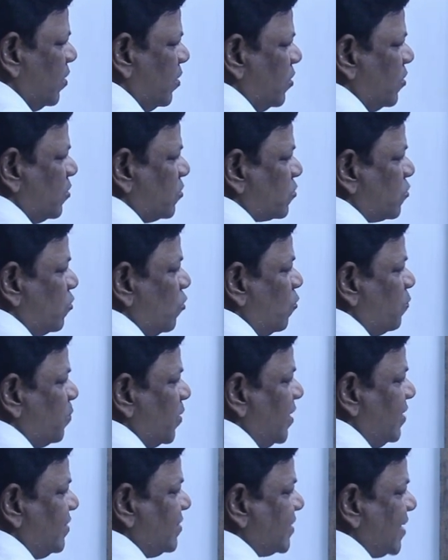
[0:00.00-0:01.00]
Slope
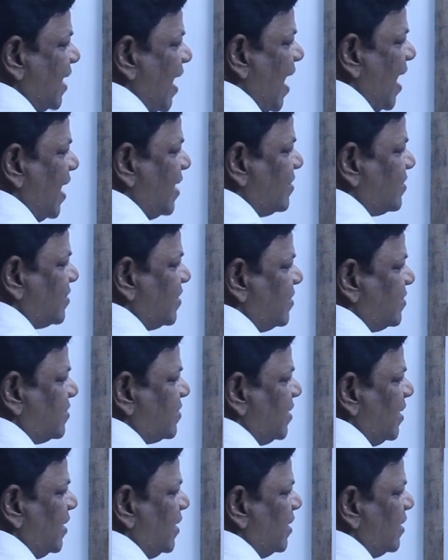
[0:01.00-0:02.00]
is tan
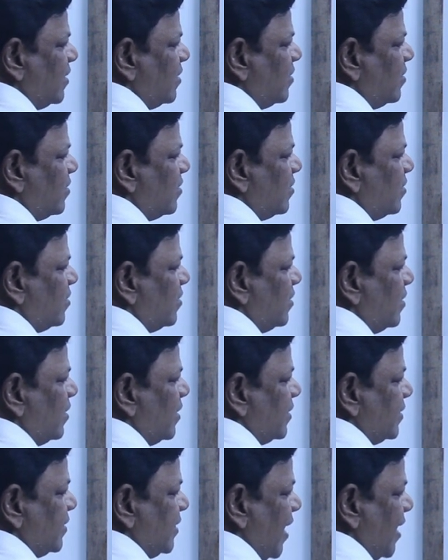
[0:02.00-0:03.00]
60.
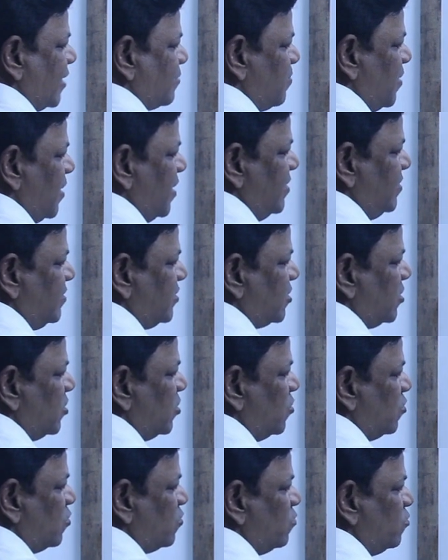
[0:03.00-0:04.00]
That
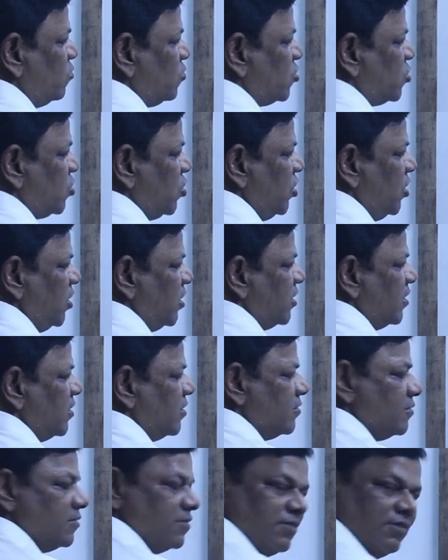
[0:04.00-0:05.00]
means root
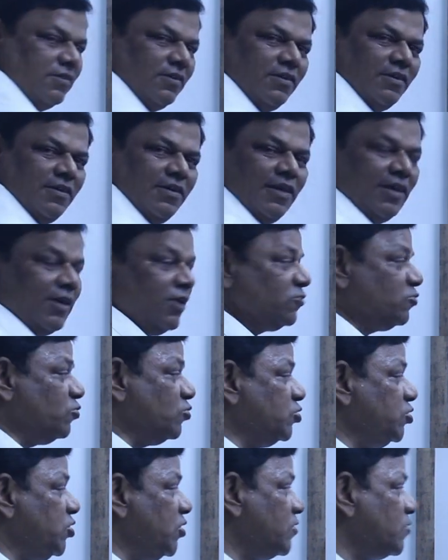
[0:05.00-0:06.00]
3. So
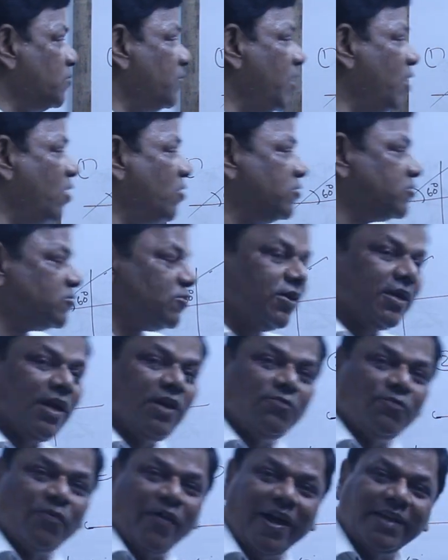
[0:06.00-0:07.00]
this way also you
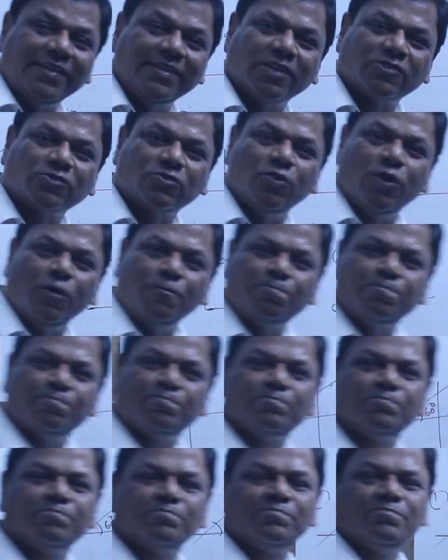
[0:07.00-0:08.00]
can find the
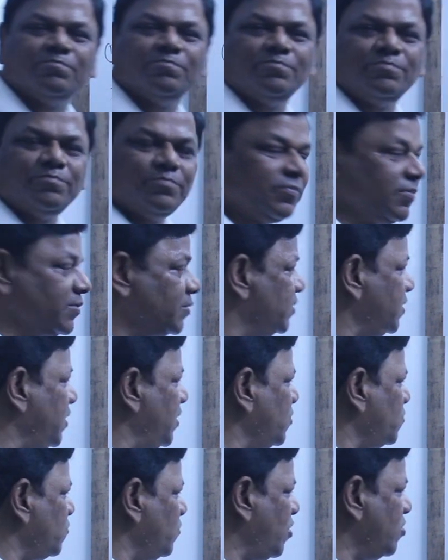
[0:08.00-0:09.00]
slope.
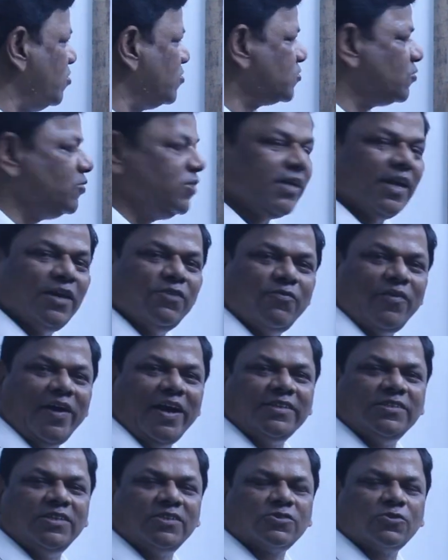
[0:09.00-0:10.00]
This way also you can
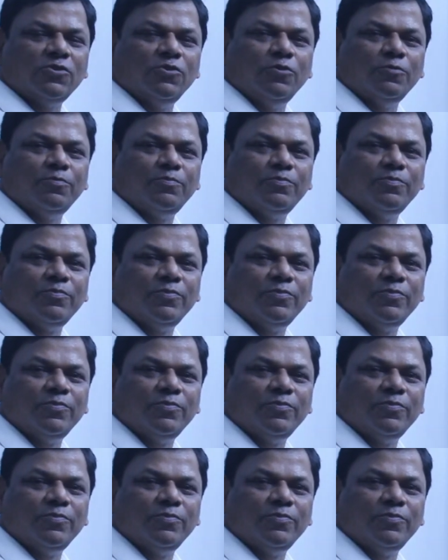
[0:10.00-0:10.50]
find the slope.